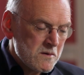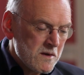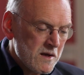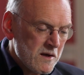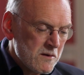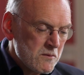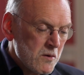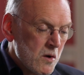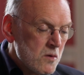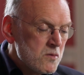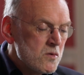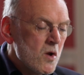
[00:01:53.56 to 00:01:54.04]

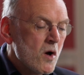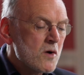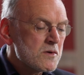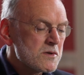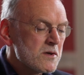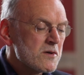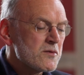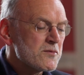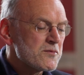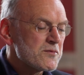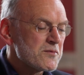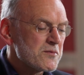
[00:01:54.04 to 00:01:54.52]
uh, not
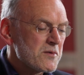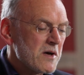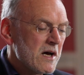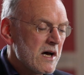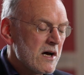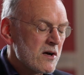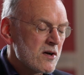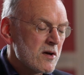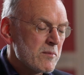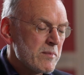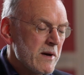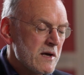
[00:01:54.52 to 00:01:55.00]
of
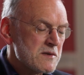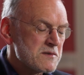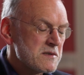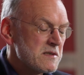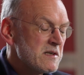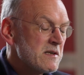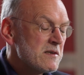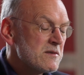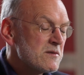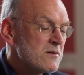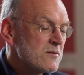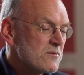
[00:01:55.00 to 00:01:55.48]
our
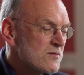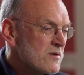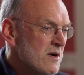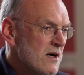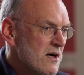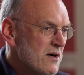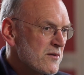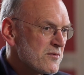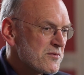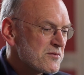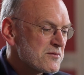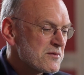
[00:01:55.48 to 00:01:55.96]
capacity to
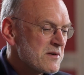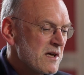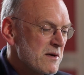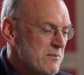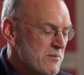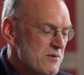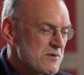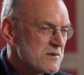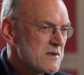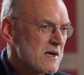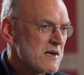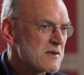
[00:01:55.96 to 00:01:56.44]
draft a
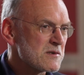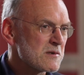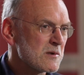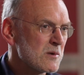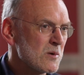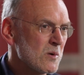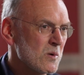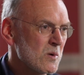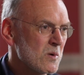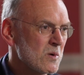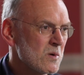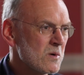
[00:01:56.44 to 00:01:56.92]
precise
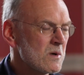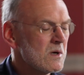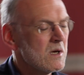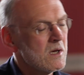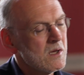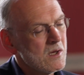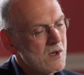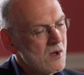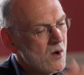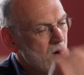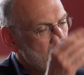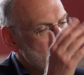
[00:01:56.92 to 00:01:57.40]
law
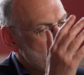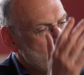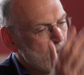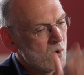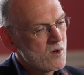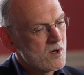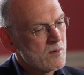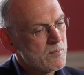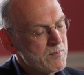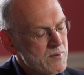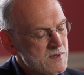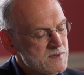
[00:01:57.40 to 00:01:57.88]

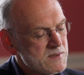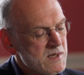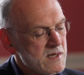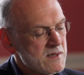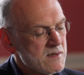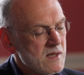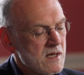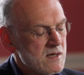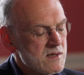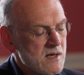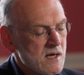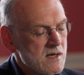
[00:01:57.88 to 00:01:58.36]
or a,
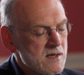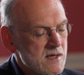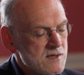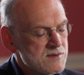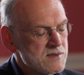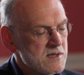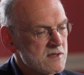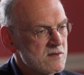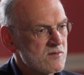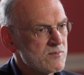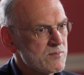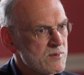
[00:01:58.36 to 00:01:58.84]
a,
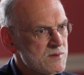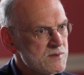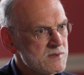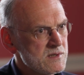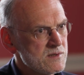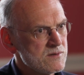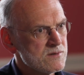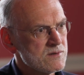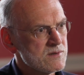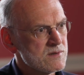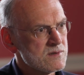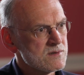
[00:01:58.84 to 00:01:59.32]
set of
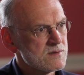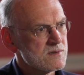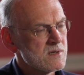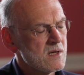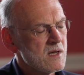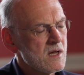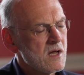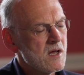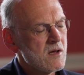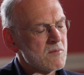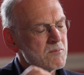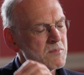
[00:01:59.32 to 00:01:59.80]
procedures,
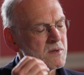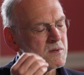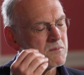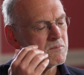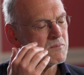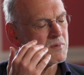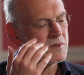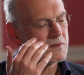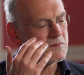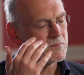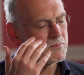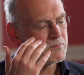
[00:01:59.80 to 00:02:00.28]

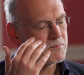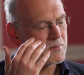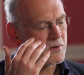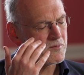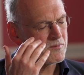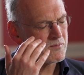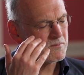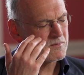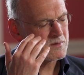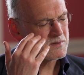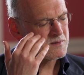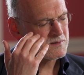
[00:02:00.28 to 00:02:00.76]
but, but
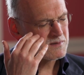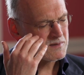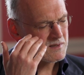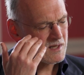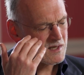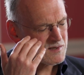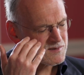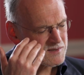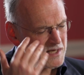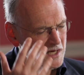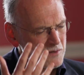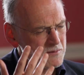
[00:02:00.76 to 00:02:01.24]

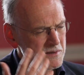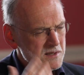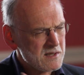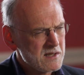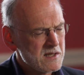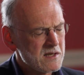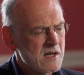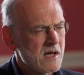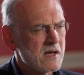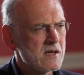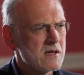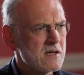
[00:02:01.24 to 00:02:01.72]

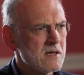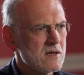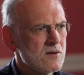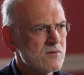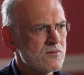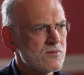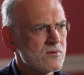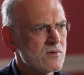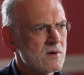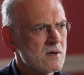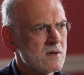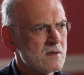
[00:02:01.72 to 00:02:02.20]
astoundingly
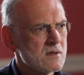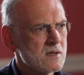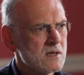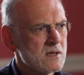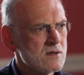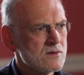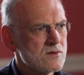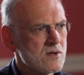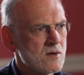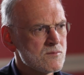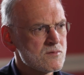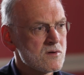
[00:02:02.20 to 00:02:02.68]
naive
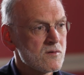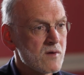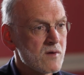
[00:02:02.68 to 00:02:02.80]
in terms